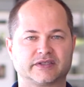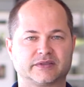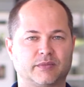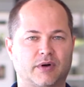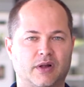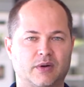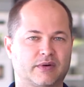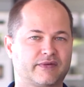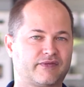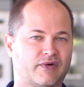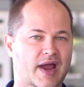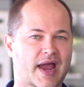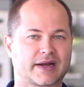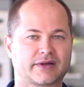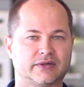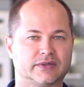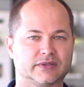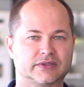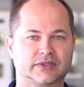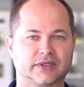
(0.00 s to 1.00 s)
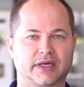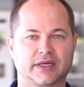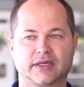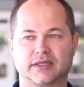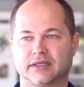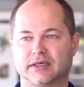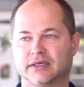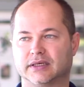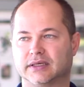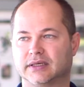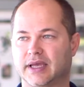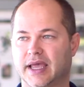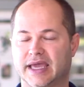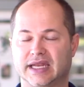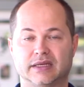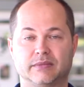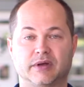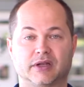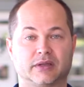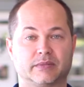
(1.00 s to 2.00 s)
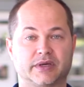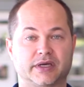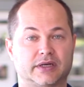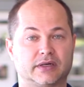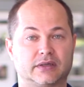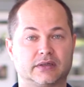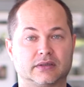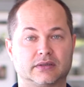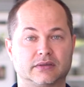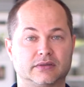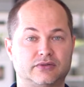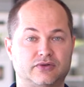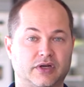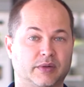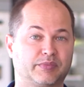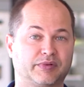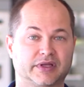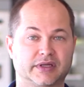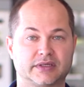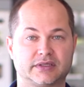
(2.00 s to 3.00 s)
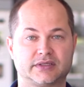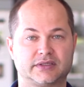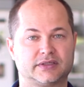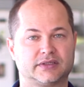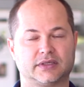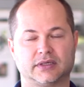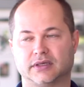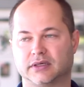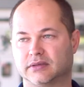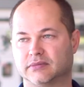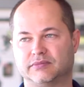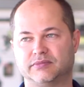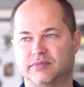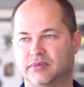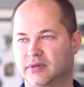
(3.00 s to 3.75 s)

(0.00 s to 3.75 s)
small refractors, like the 80 millimeter triplet, uh,